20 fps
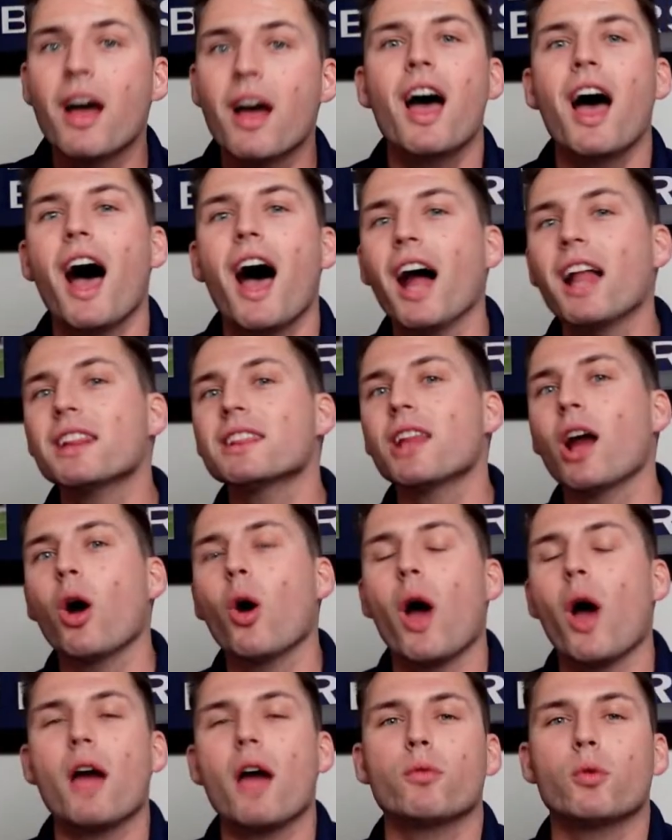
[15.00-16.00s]

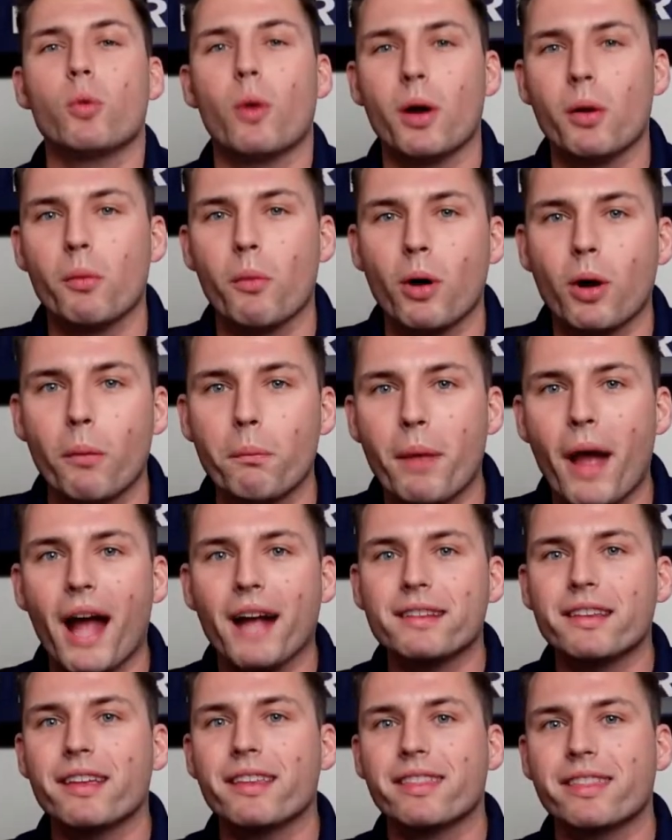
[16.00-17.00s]
Hello, everyone, and welcome
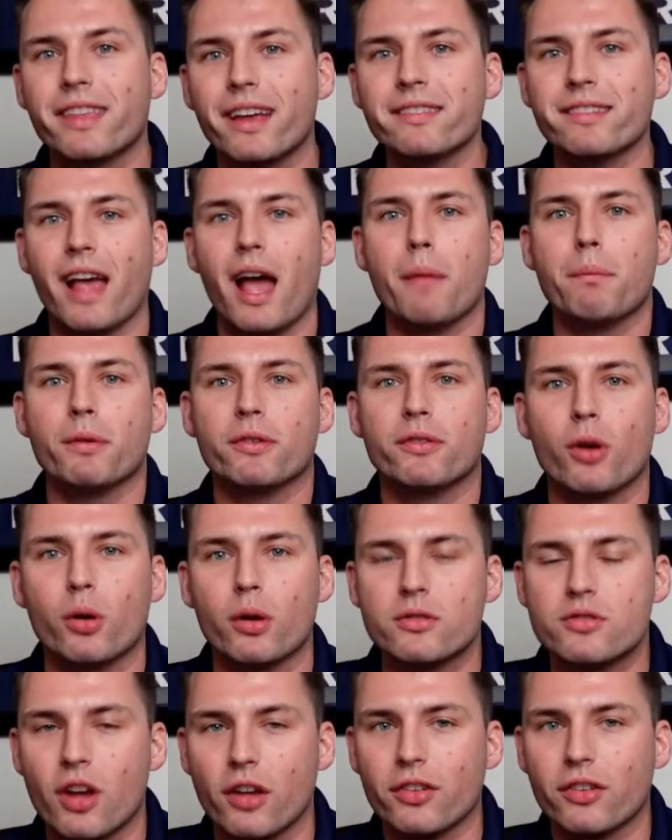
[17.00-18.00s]
back to this episode
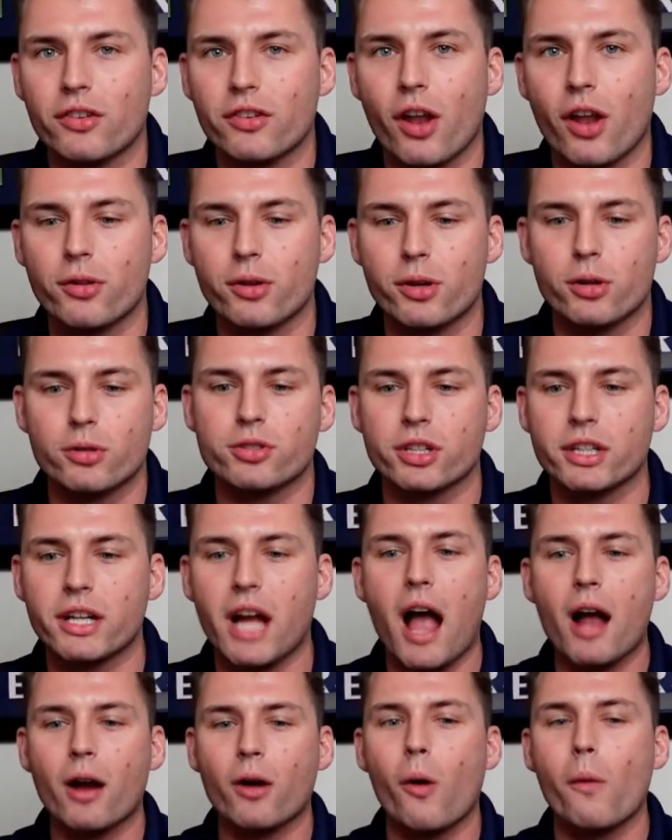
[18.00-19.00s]
of Just Another Year
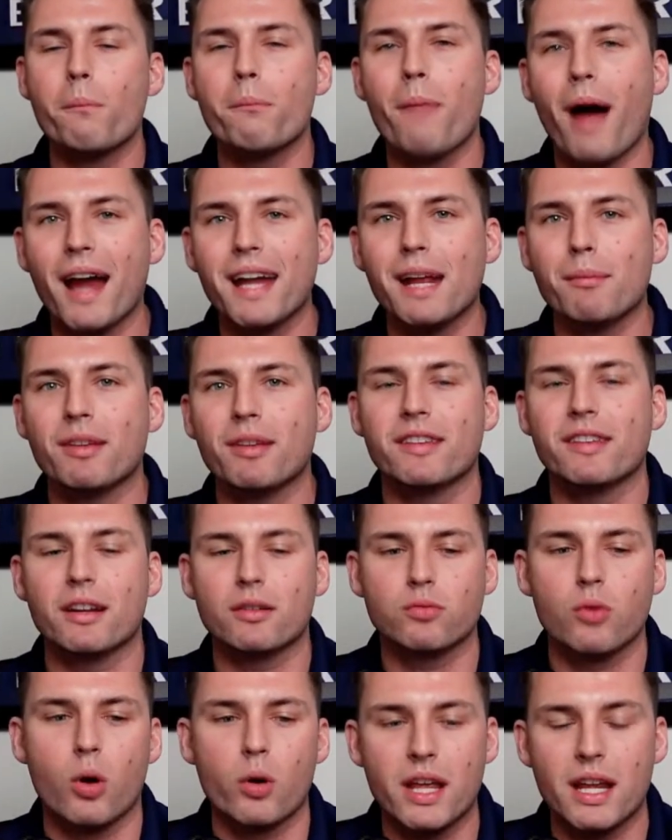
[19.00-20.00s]
Chicago. My name is Nick
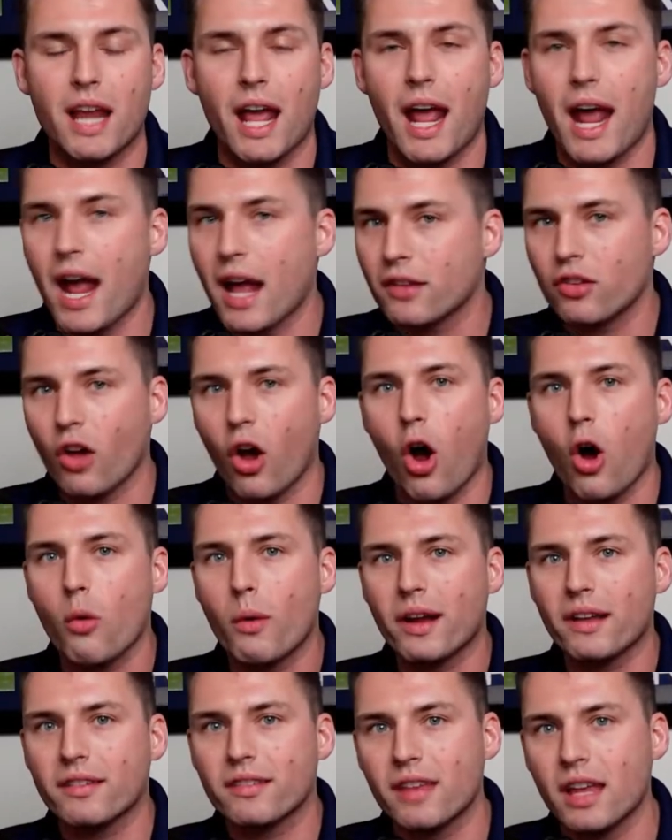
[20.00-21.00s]
Rohde, and as
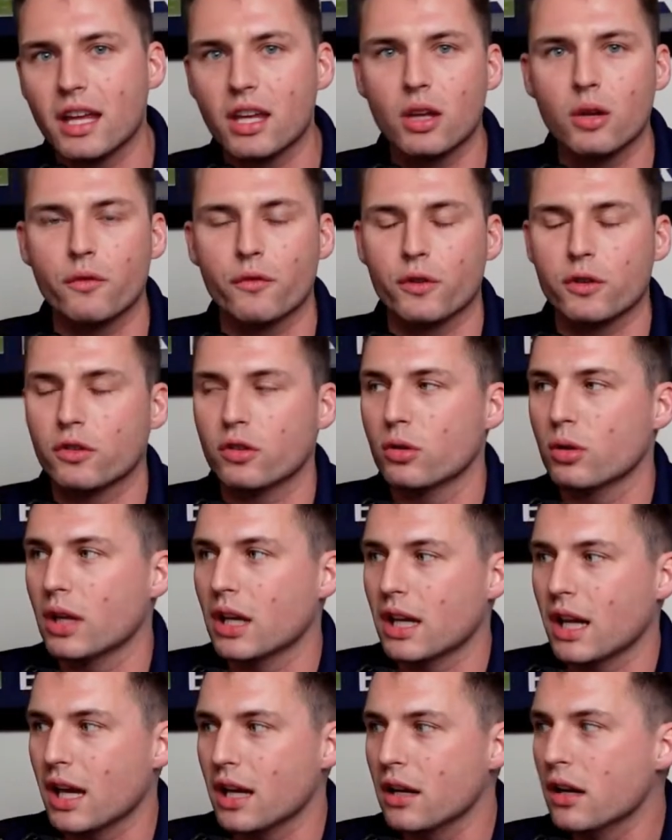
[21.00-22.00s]
always, thank you for
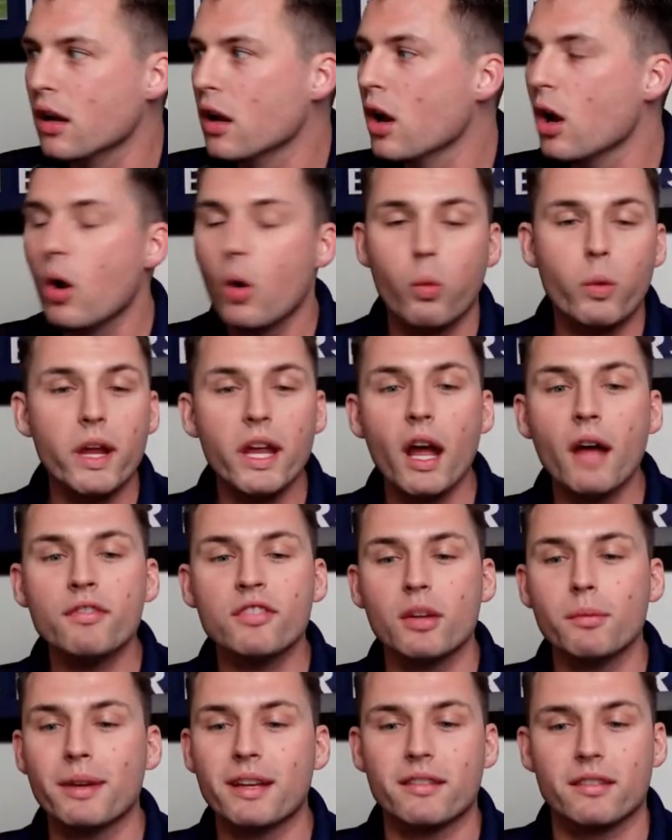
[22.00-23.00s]
tuning in. We have
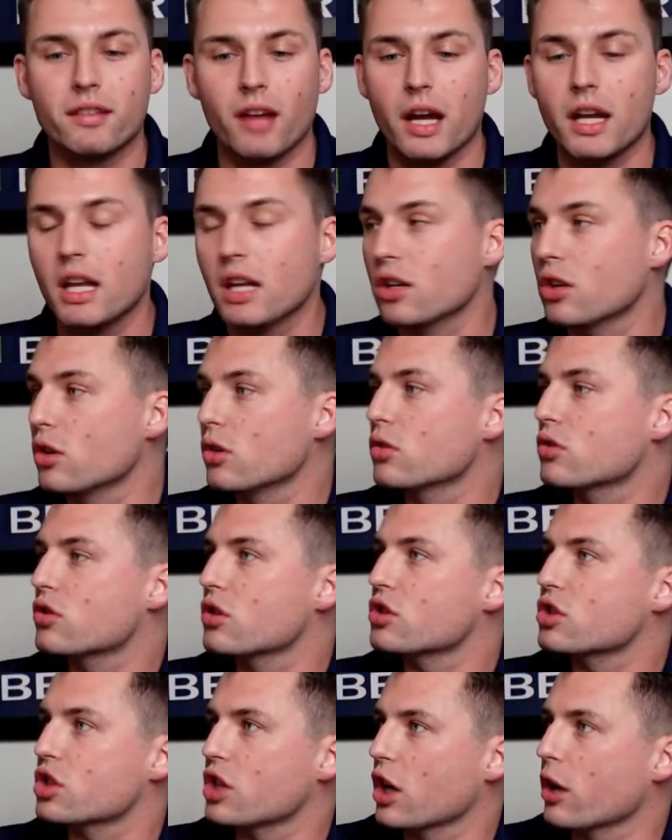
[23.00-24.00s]
some exciting news
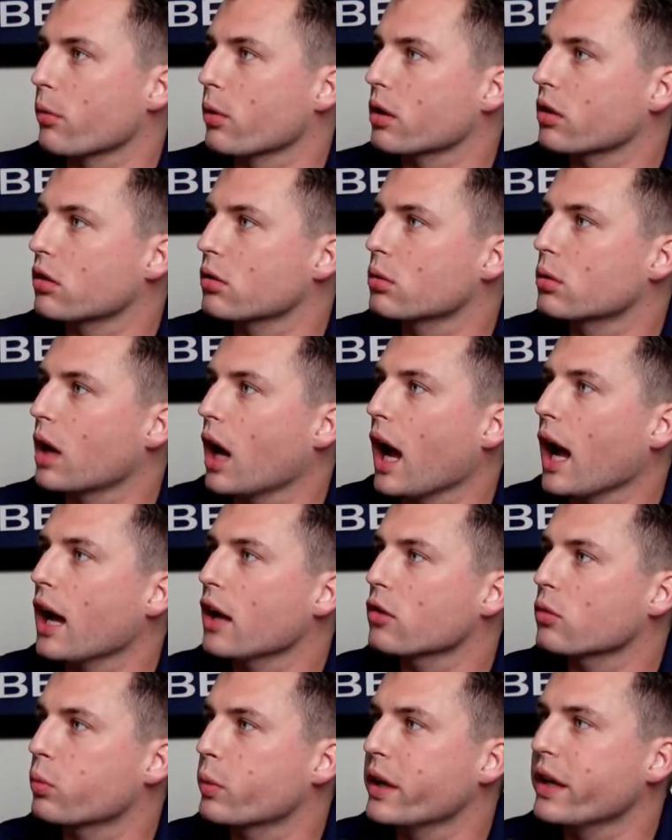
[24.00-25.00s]
to share with you
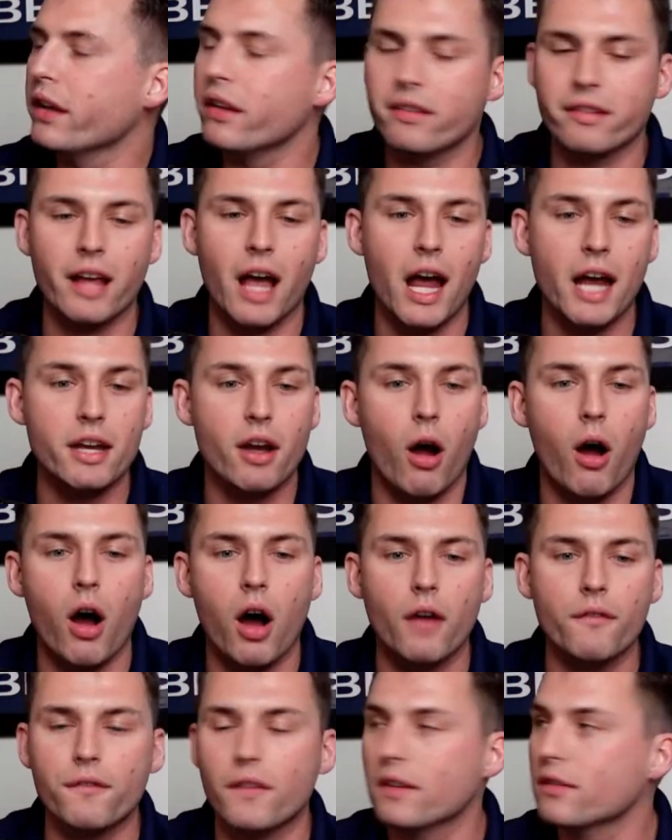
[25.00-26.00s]
guys. We signed
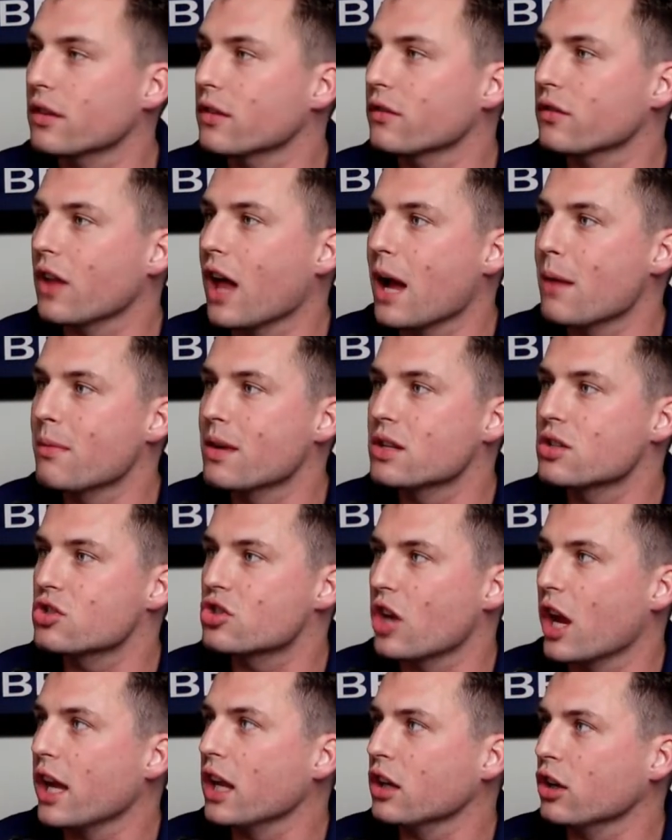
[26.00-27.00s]
offensive lineman
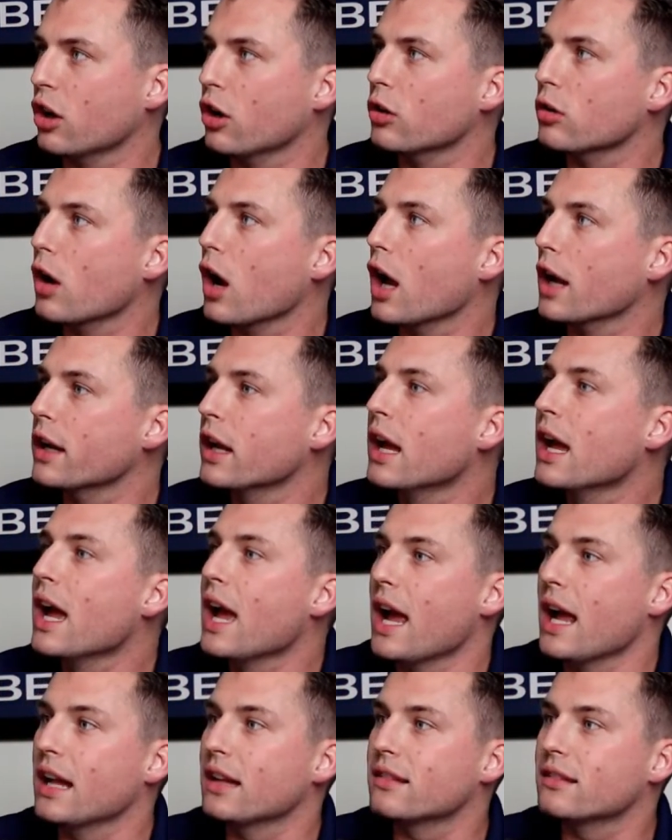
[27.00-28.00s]
Jake Curhan
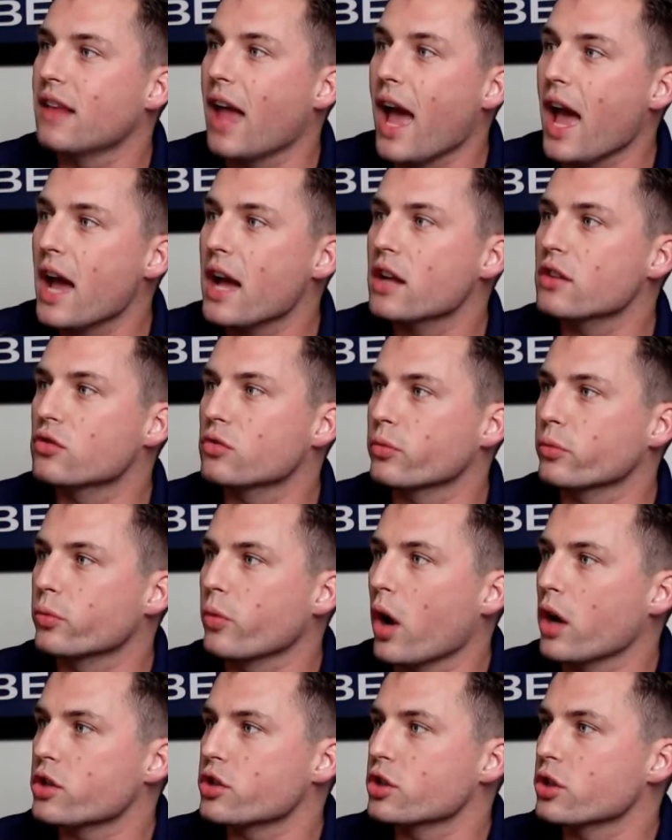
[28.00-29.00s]
and edge
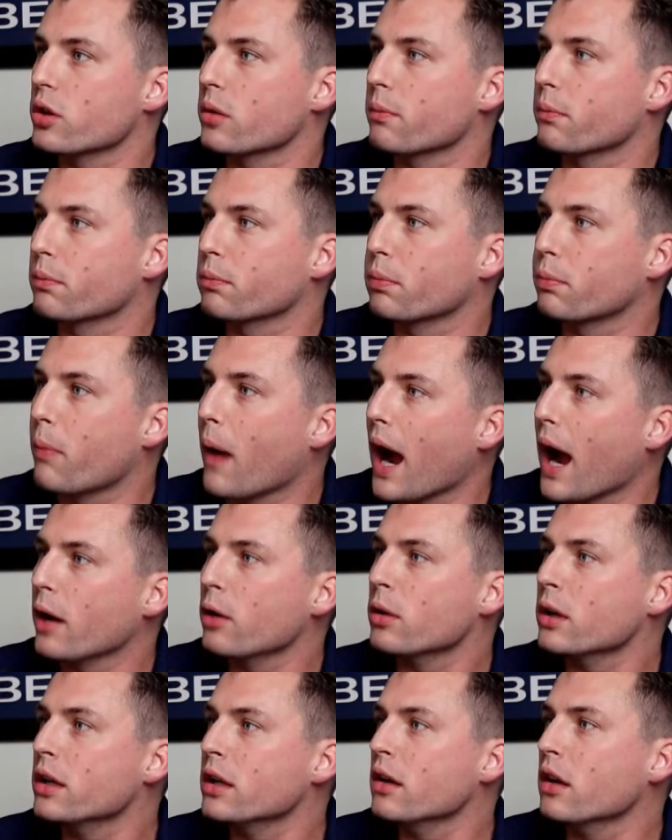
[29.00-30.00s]
rusher
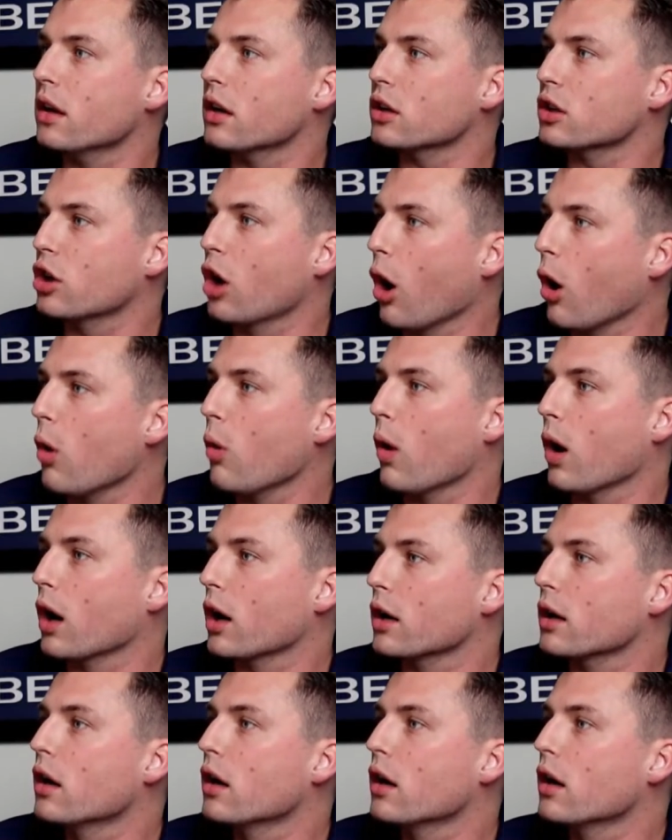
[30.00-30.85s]
Byron Cowart